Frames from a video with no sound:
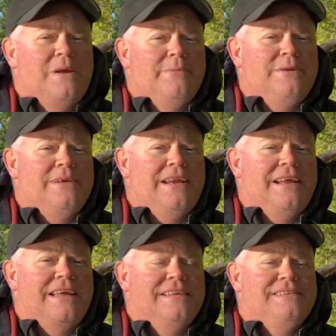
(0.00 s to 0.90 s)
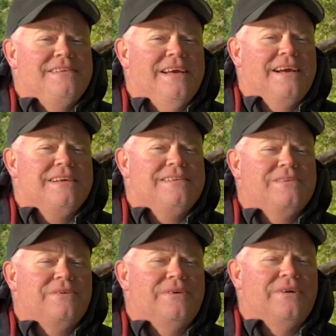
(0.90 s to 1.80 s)
be imitating
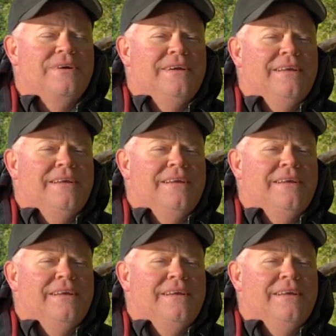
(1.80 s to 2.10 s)
insects or